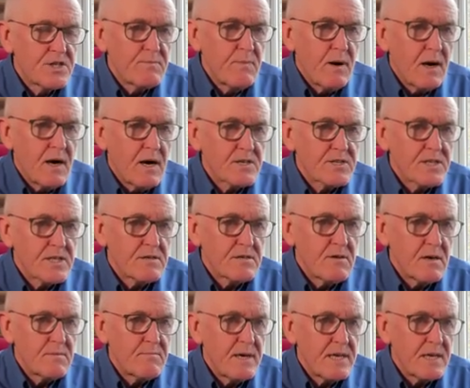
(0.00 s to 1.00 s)
marks that are
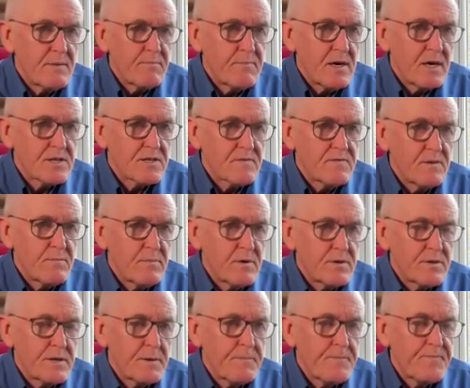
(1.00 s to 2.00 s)
on many parts of the
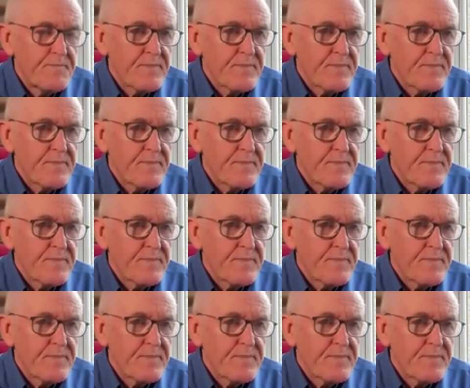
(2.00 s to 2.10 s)
body.